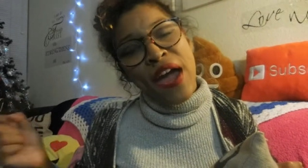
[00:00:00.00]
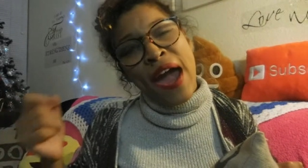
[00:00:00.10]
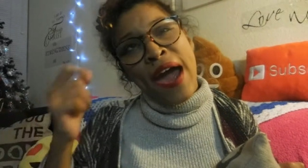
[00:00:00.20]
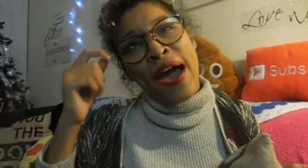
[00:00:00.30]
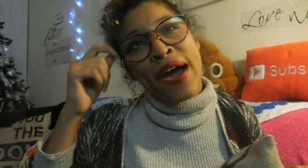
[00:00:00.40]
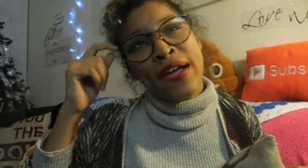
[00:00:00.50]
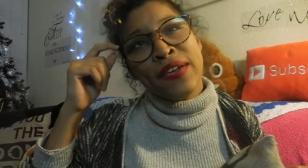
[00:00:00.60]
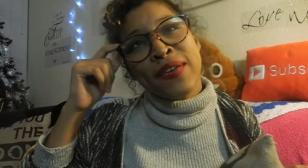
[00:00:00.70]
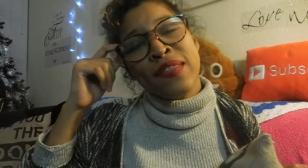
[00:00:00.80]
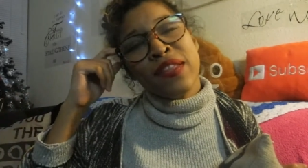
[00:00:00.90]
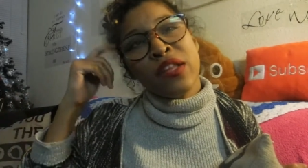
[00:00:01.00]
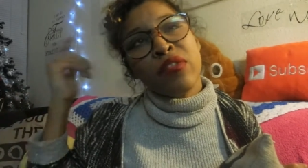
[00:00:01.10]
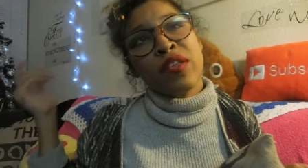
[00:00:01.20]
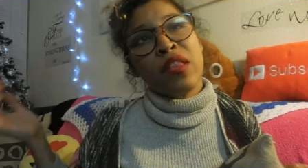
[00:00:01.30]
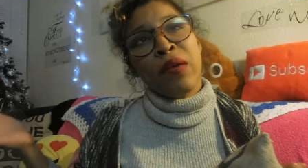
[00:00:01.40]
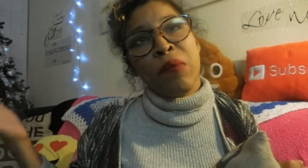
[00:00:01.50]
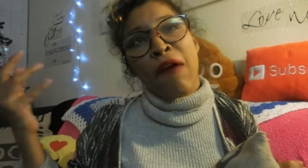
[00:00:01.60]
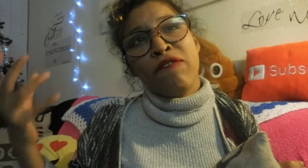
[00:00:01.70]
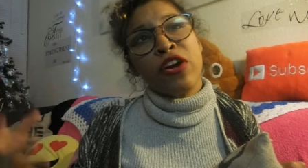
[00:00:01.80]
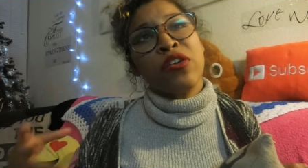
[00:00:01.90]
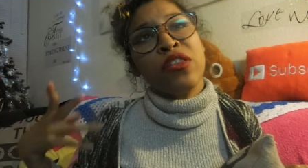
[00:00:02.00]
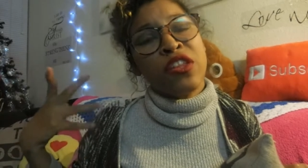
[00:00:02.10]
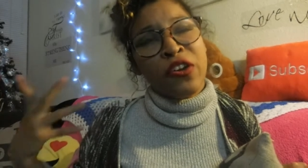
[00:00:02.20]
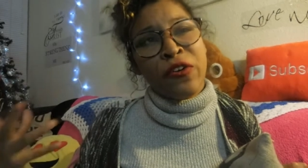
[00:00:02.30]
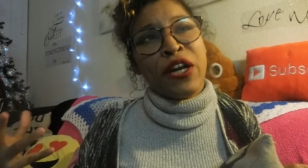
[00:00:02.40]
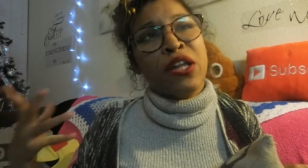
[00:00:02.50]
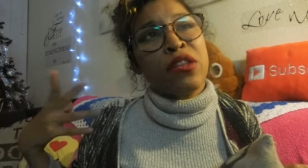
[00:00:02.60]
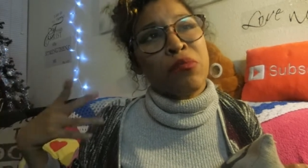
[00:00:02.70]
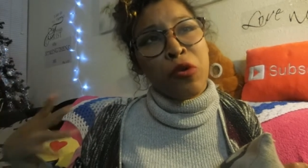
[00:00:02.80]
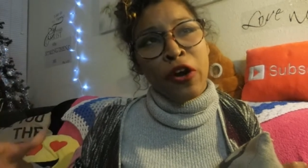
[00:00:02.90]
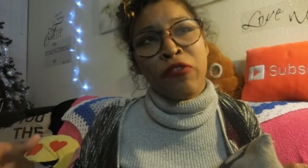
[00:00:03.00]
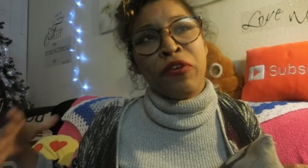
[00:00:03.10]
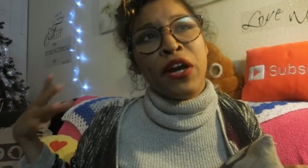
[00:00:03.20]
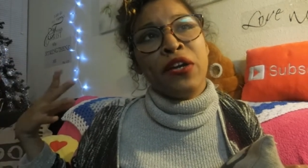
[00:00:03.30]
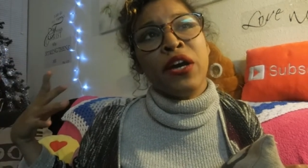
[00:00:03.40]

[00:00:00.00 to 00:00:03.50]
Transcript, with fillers: and this was like my first serious boyfriend